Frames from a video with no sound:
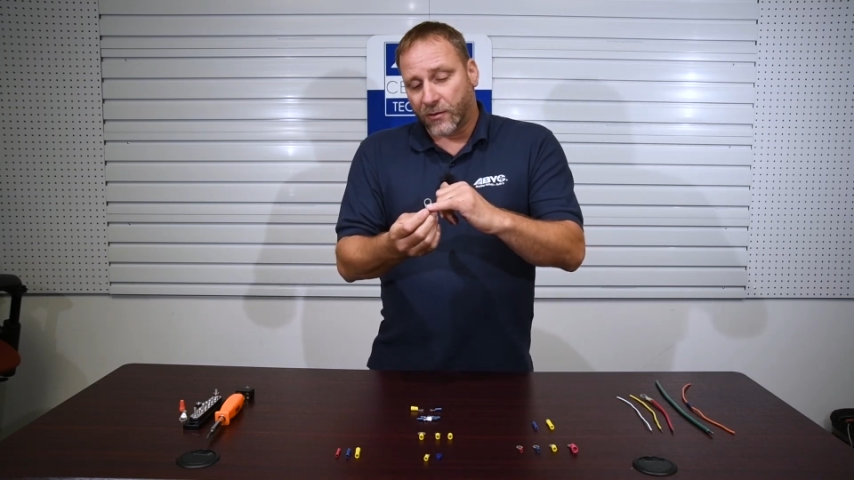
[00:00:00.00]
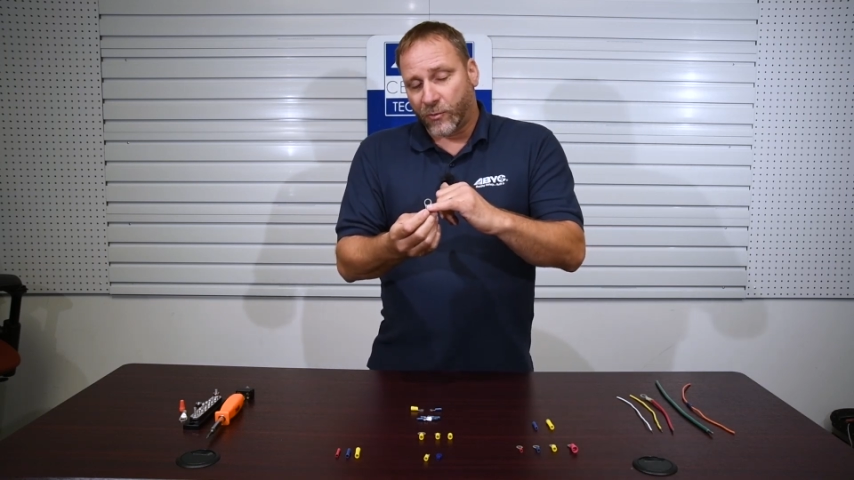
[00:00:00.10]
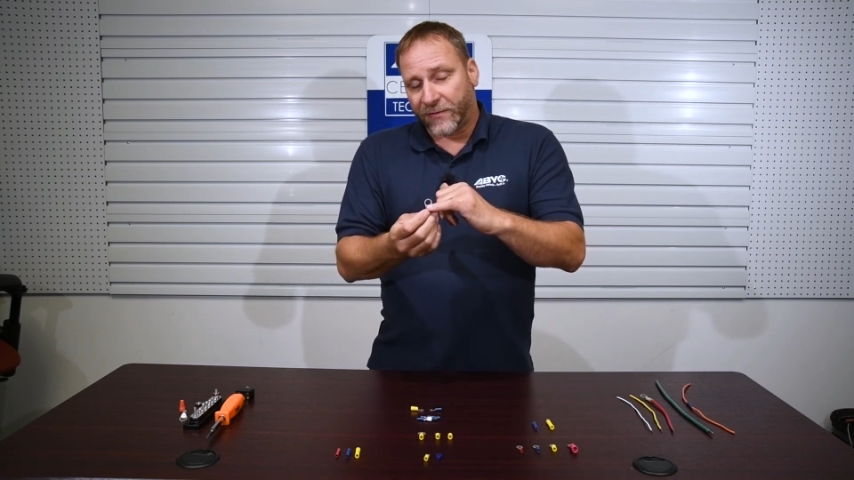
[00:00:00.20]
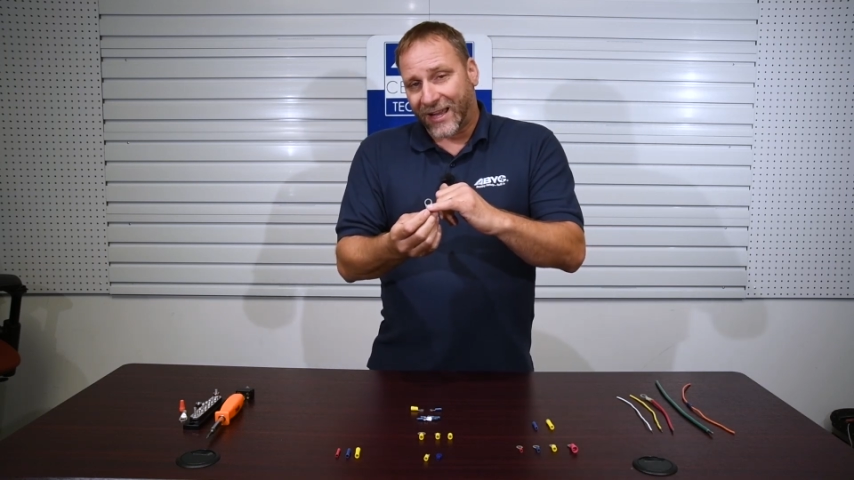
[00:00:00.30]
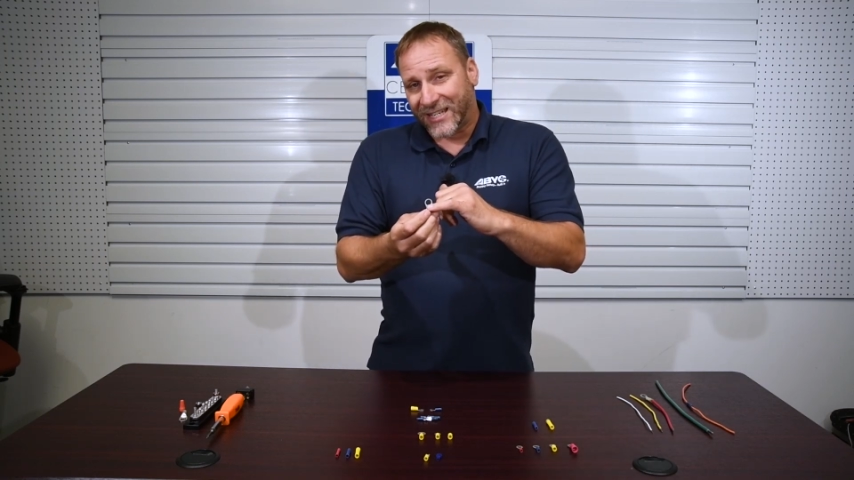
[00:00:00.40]

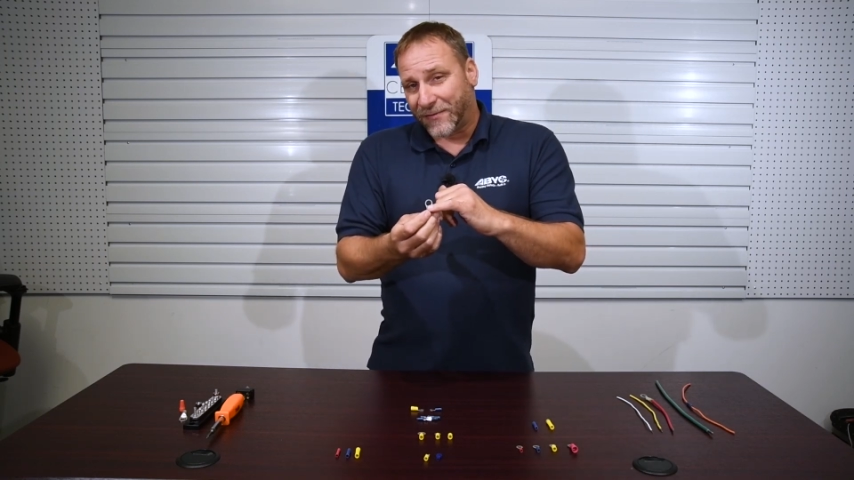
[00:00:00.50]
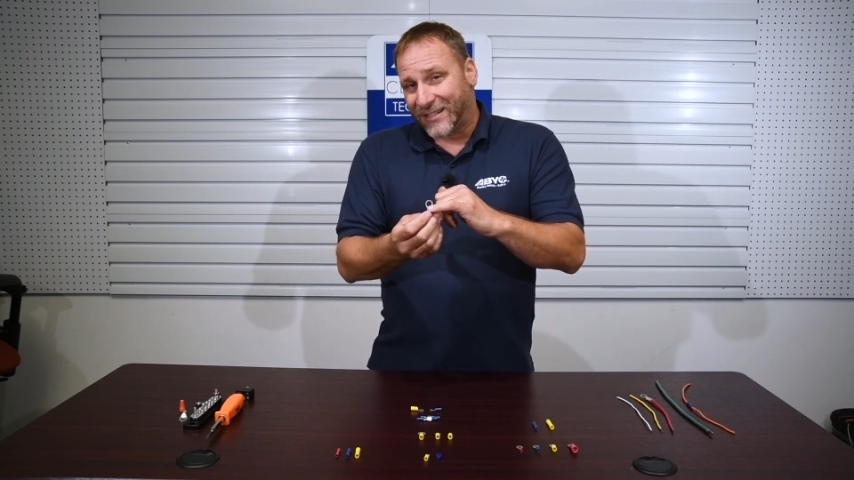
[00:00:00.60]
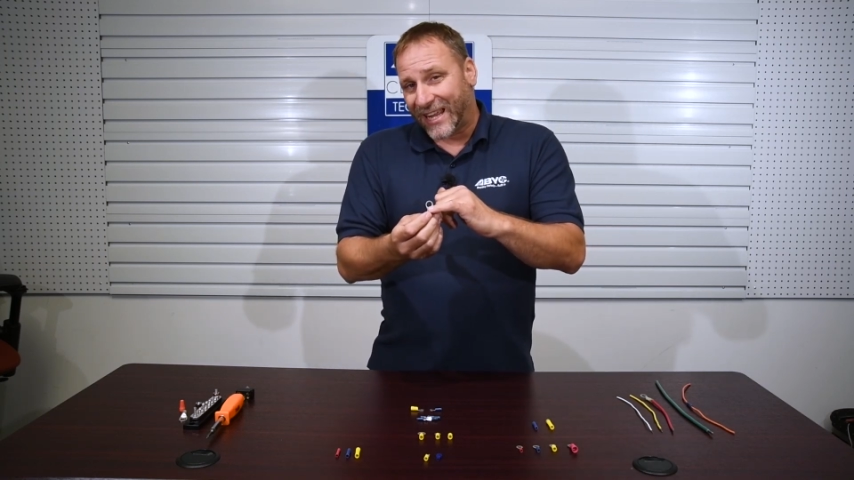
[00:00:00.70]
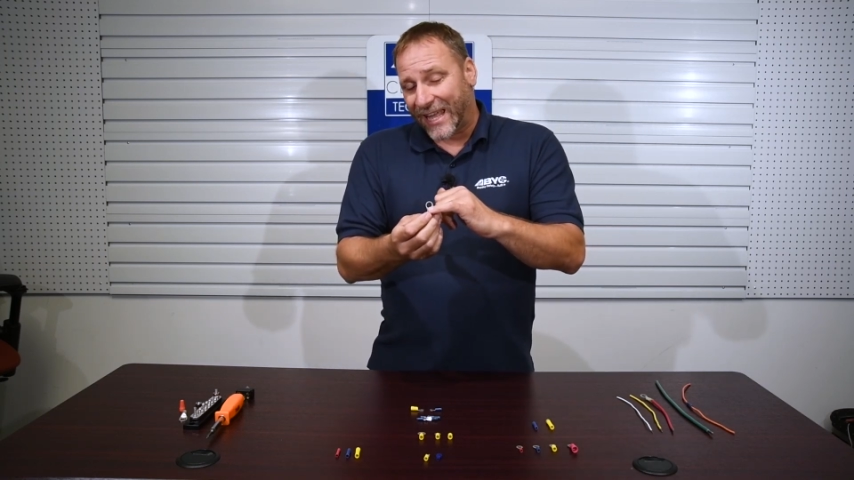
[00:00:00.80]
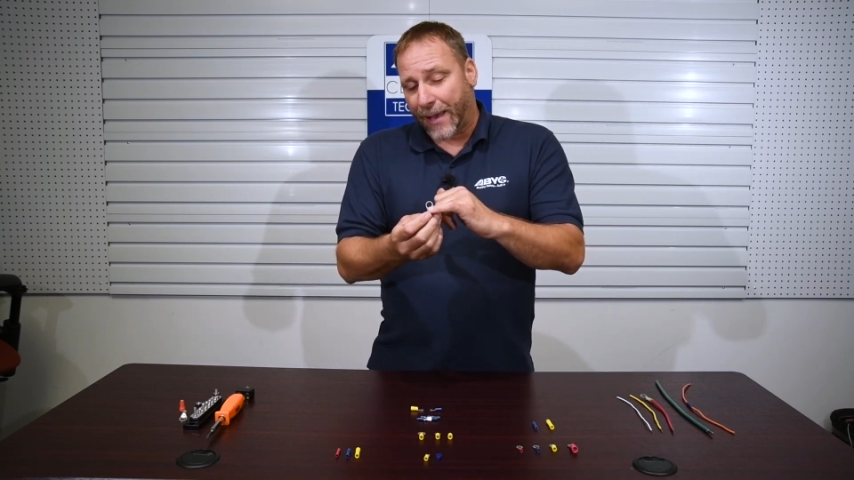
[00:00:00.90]
we've got
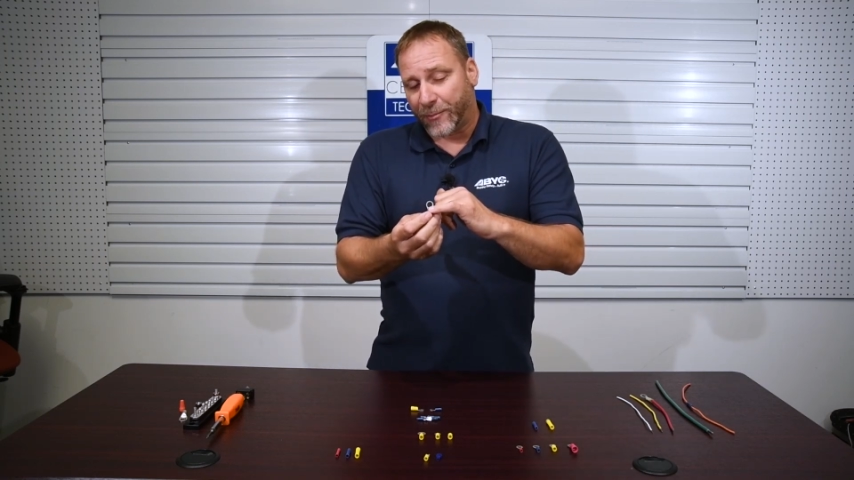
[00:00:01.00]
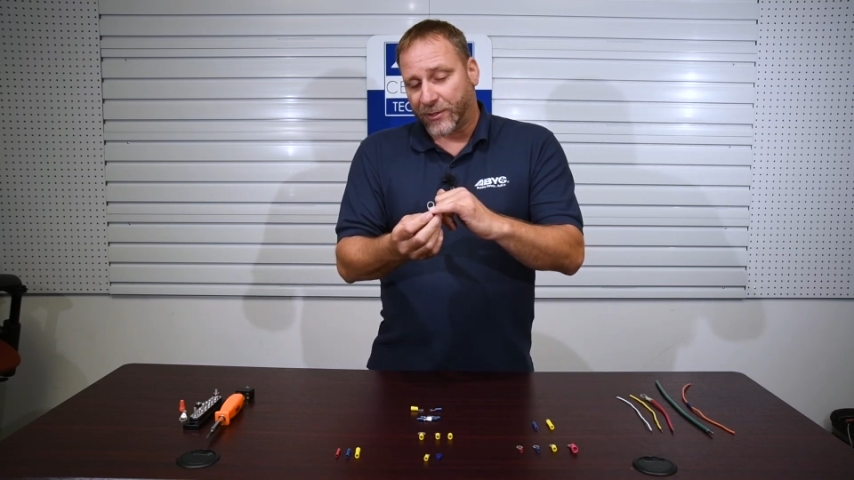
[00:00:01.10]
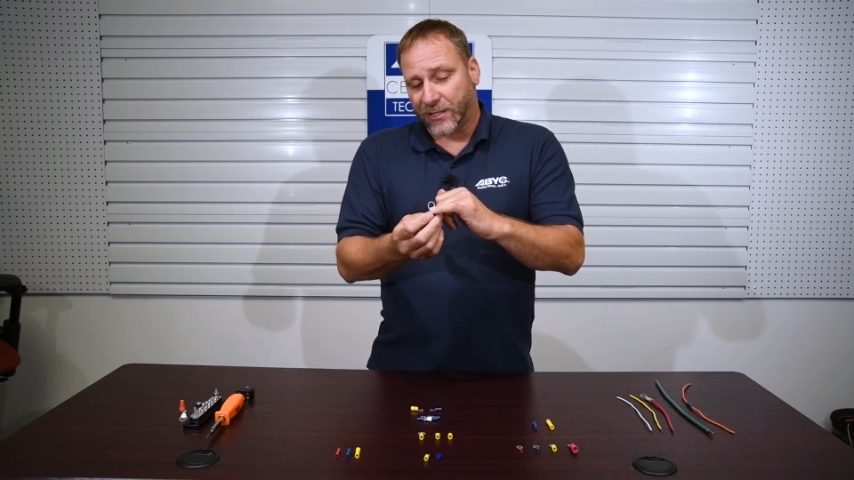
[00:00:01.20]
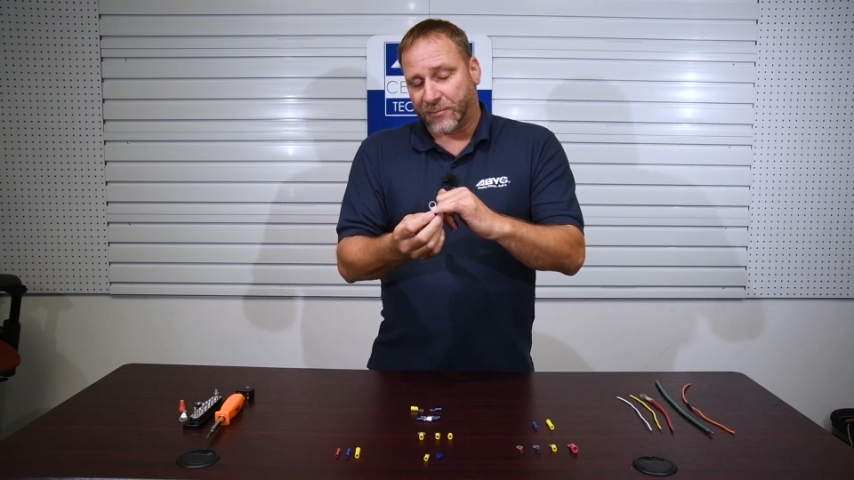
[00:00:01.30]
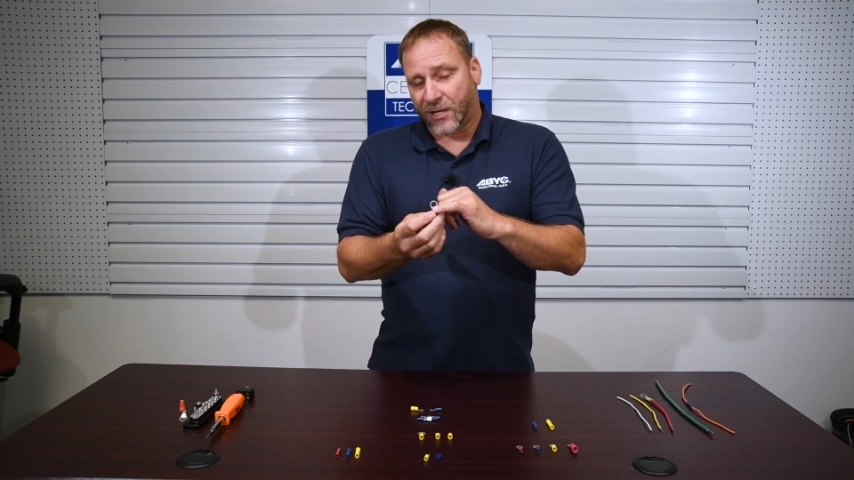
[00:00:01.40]
different
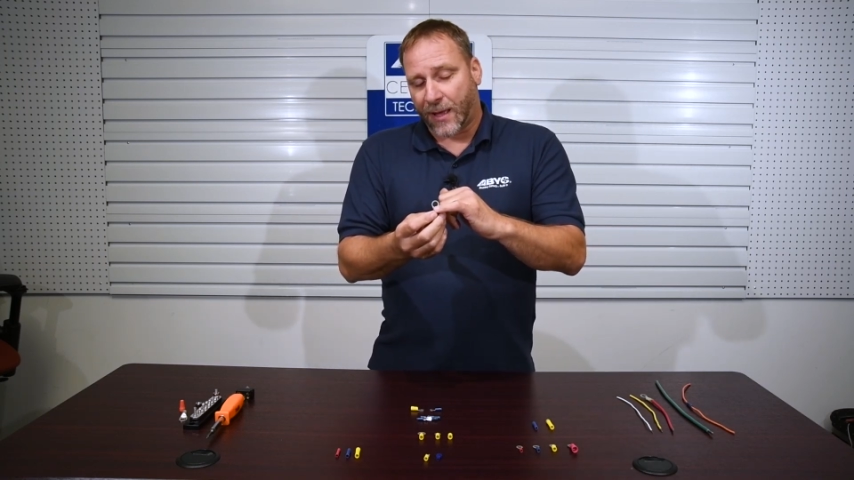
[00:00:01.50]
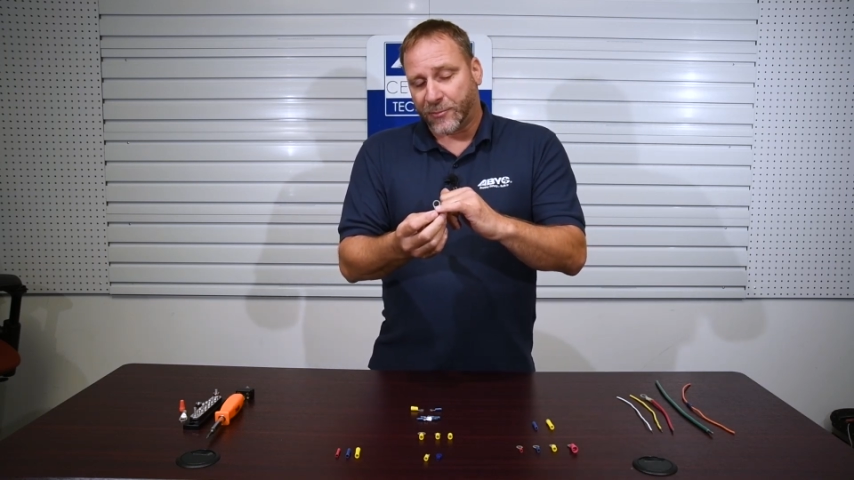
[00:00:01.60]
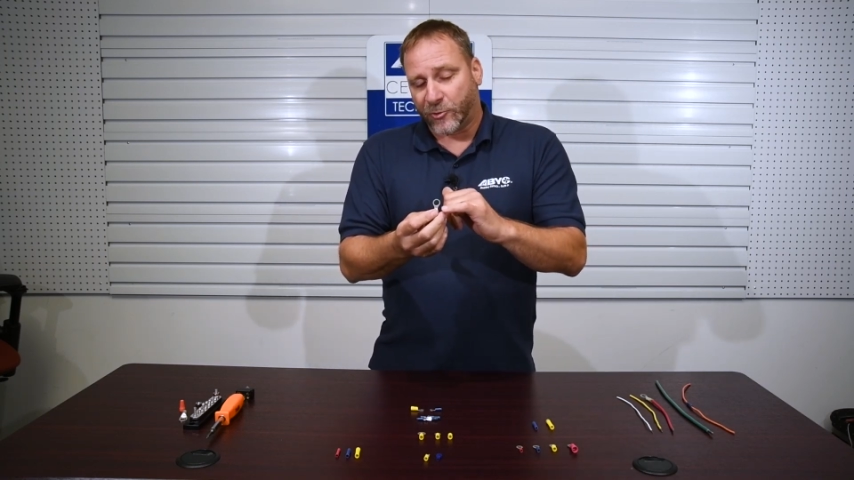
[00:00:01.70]
diameters up top.